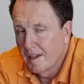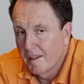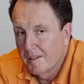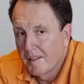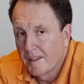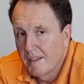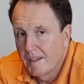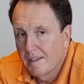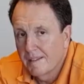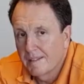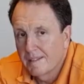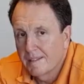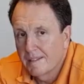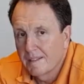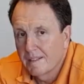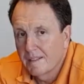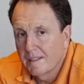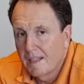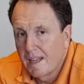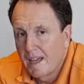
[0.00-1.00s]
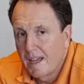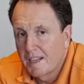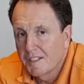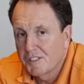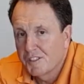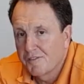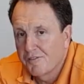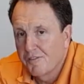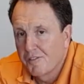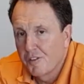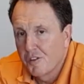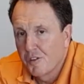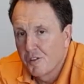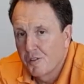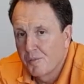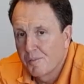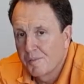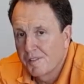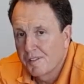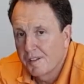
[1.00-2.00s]
The large
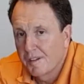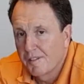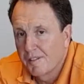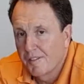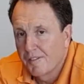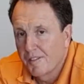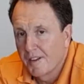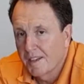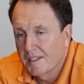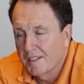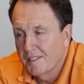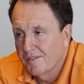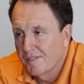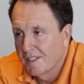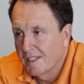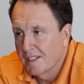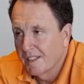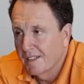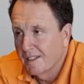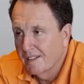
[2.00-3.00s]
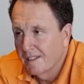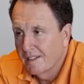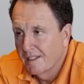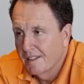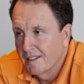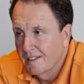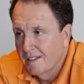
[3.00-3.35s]
firms are effectively